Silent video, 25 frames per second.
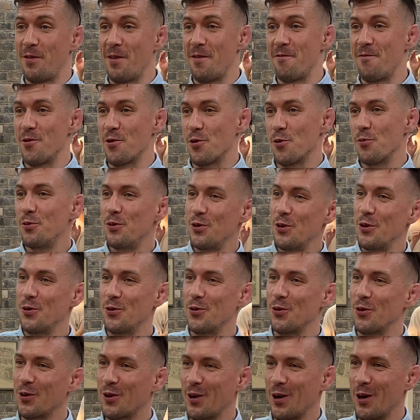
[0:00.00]
a very
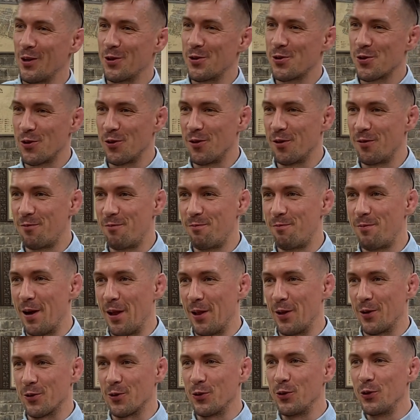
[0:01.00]
beautiful country of
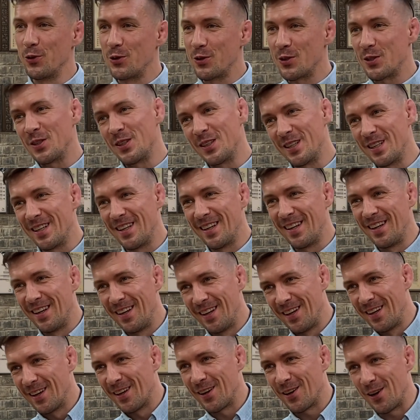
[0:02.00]
Belarus,
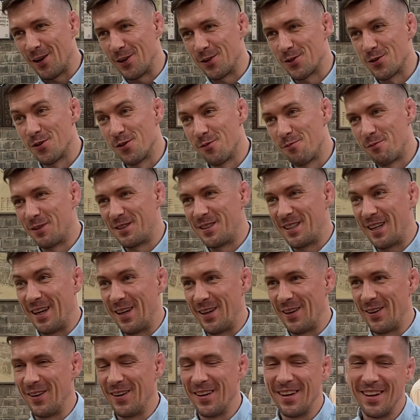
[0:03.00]
country of
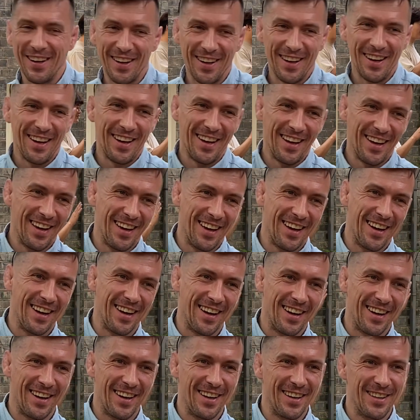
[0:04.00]
potato,
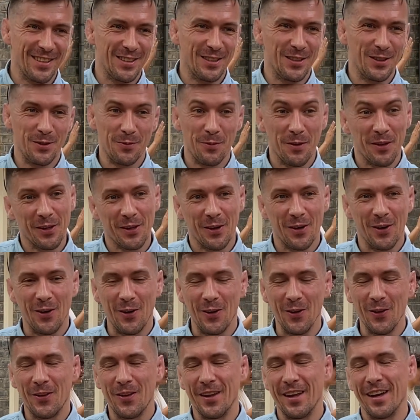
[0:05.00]
as it's been
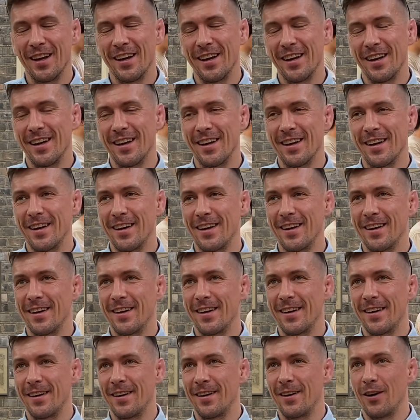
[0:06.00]
called.
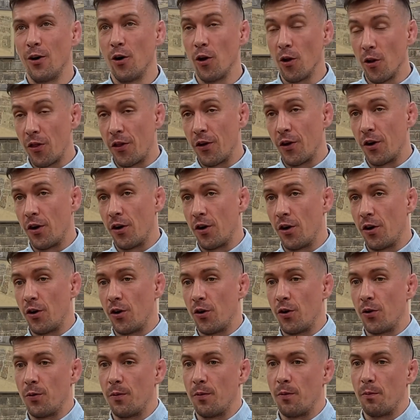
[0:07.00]

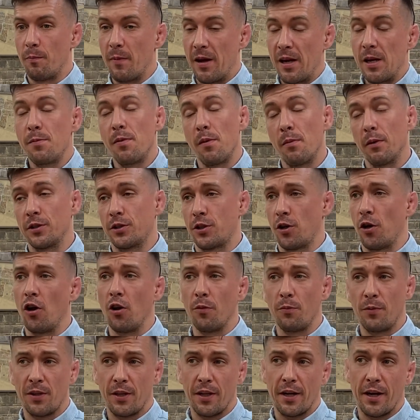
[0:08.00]
Although many people
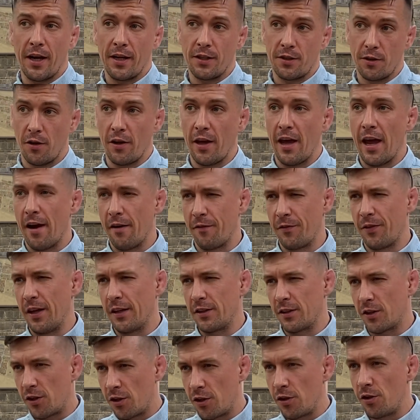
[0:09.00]
told me that I don't have
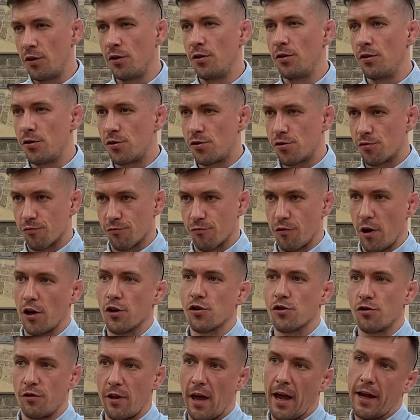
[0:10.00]
that huge
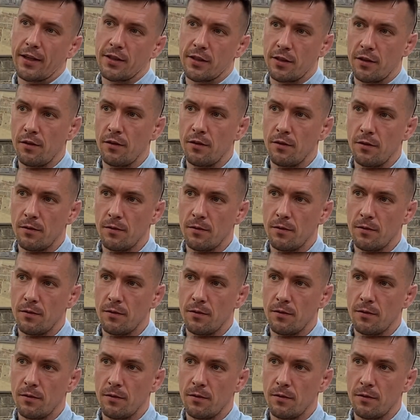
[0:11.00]
Russian accent,